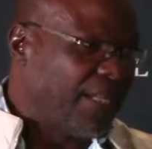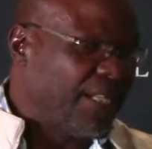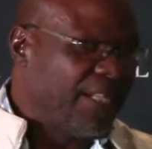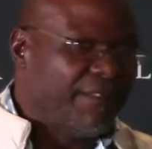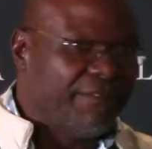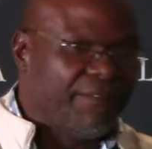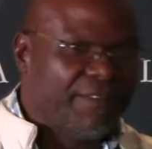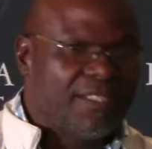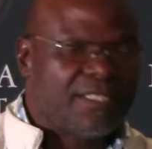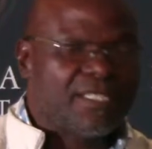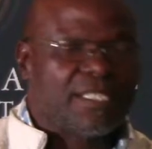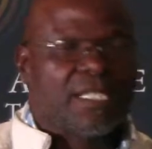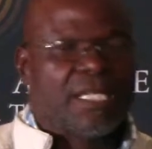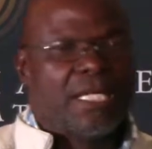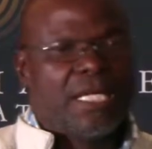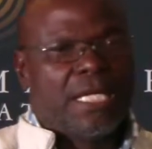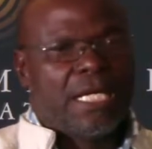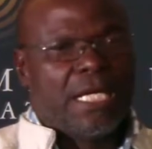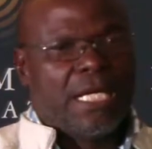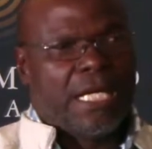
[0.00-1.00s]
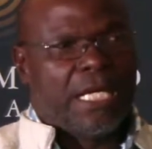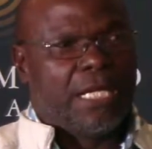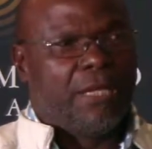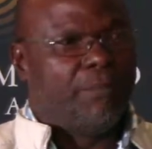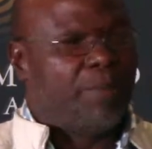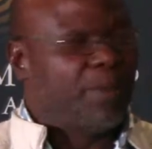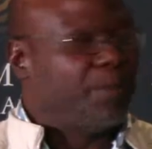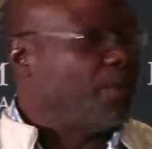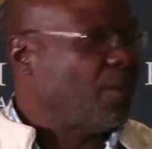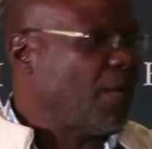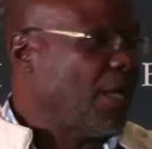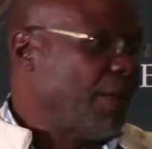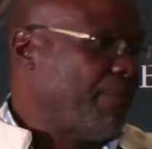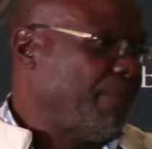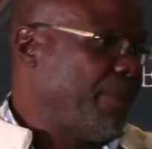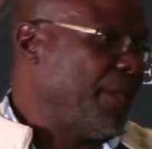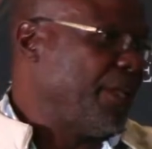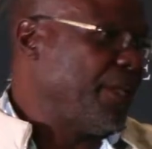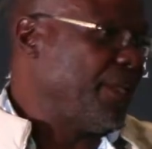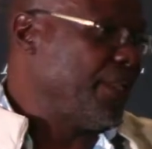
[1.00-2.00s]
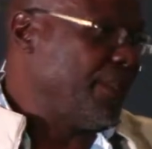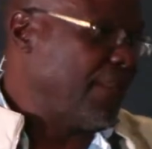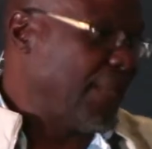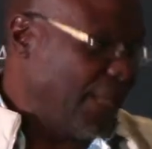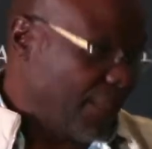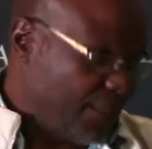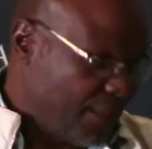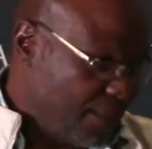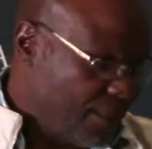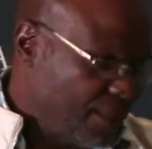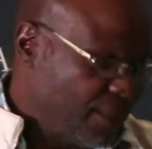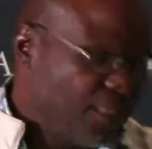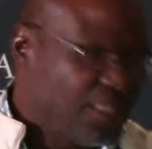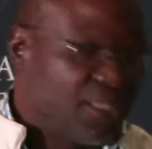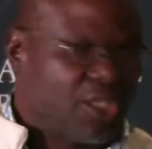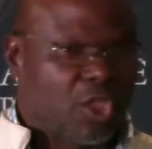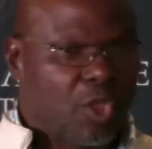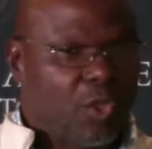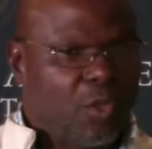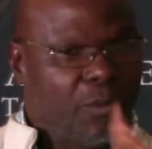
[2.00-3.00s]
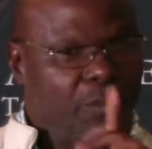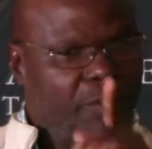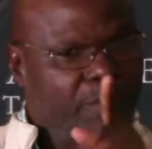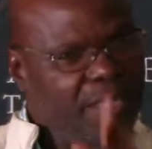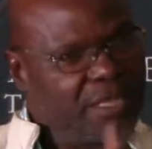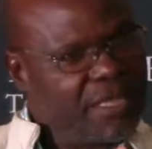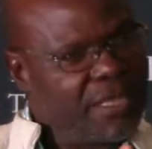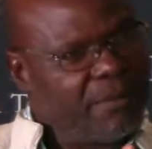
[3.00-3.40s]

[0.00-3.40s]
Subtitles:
levies and people are paying that. So Mr.